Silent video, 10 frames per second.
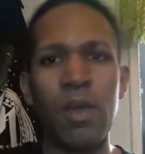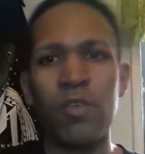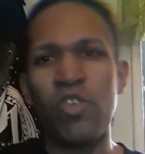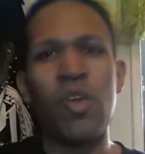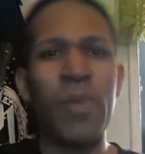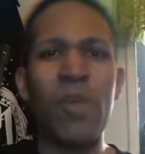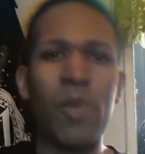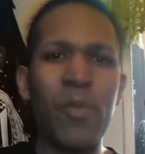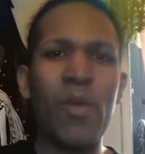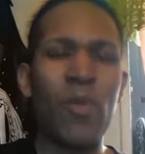Sure, it may have,
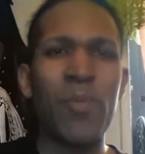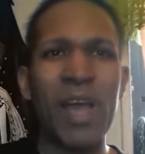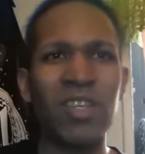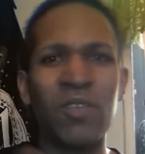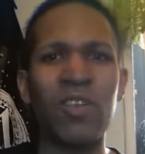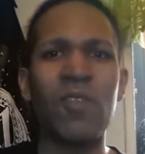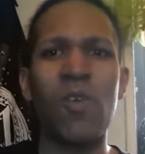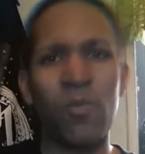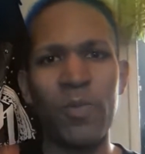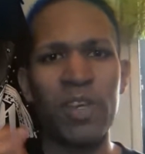it may have went past ten o'clock
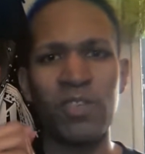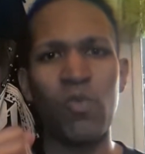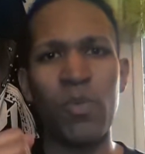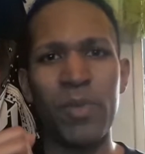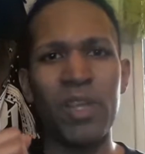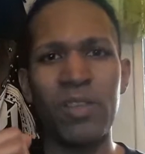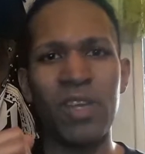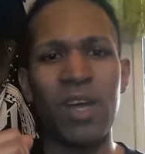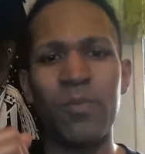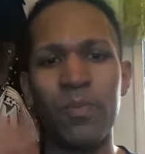well, because of one minute
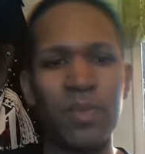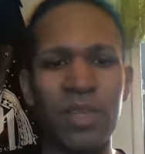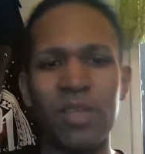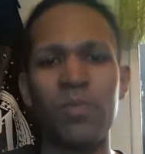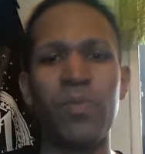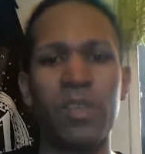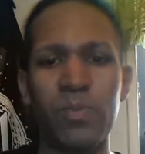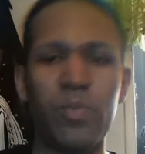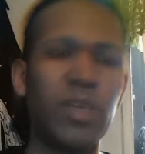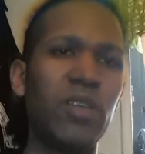time, but that's but
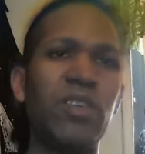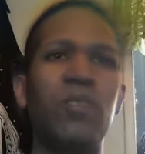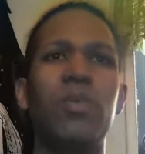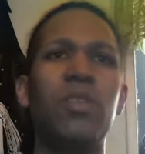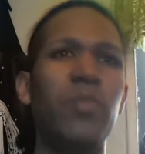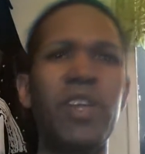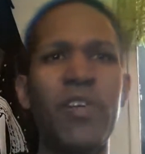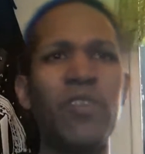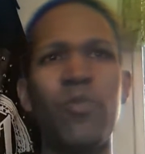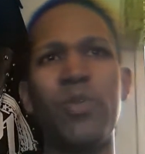uh, yeah, but but yeah,
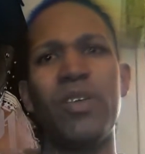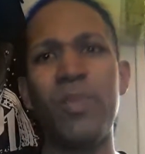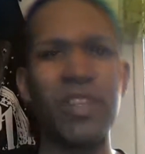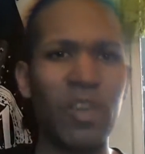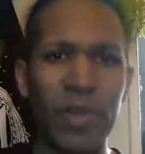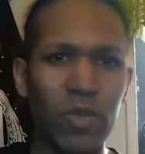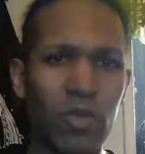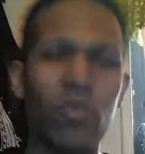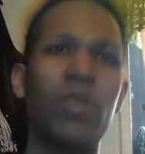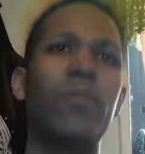Randy, but basically Randy
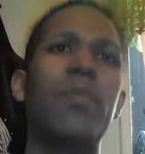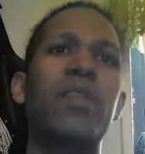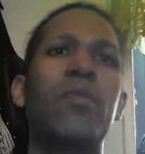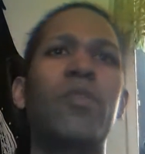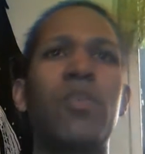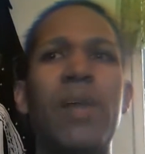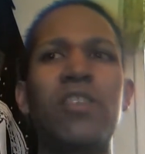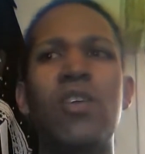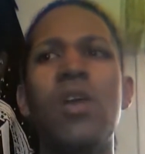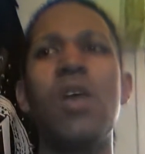only one won the
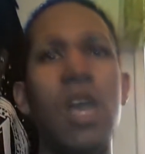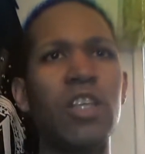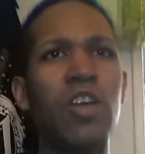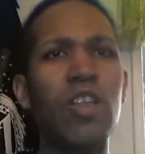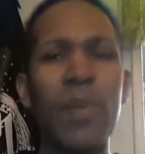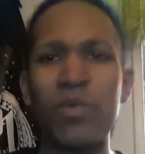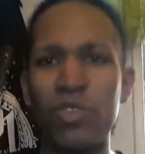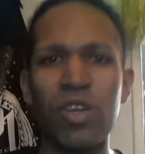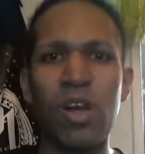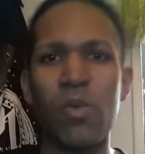match, and the gauntlet match
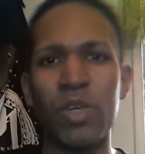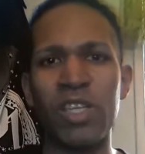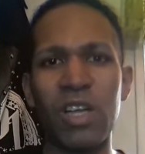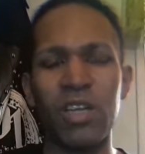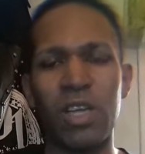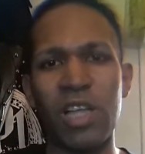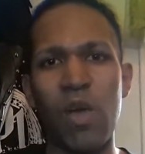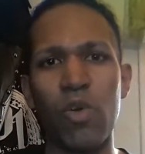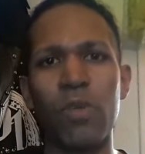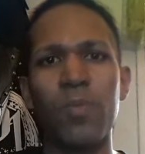was uh, was an, uh, an
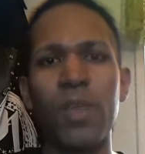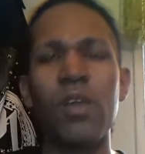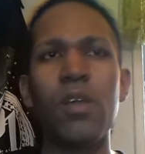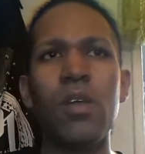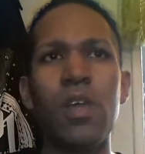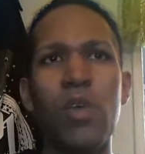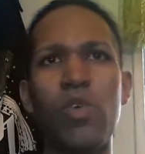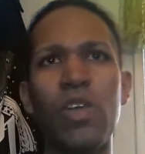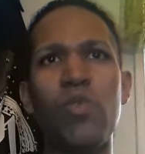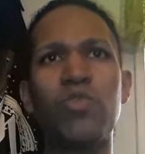hour. It
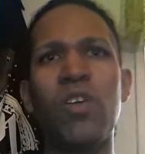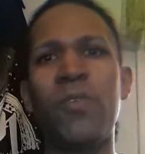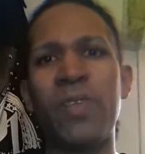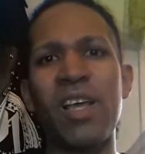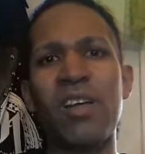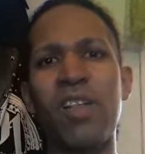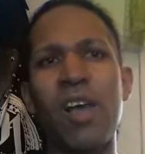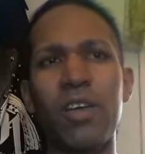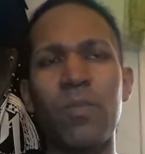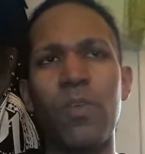was it was start from nine
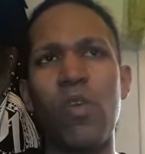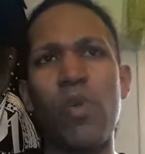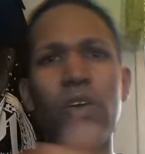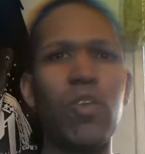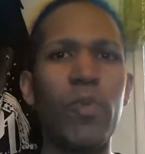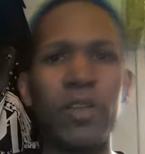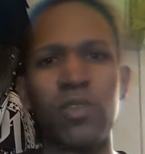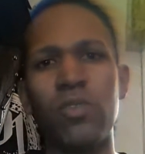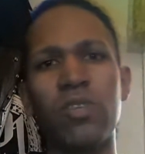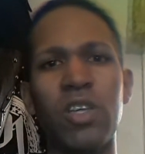o'clock away all the way
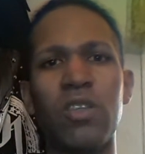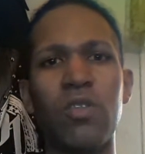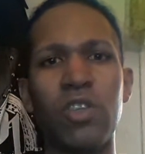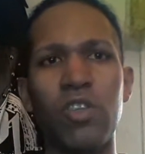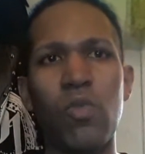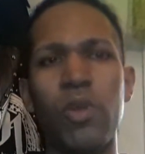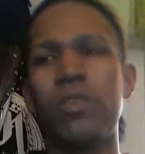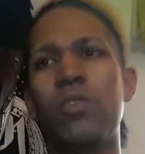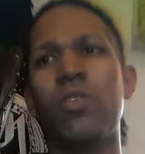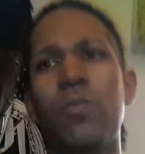to ten ten o oh one
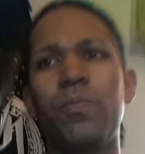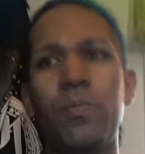01, So,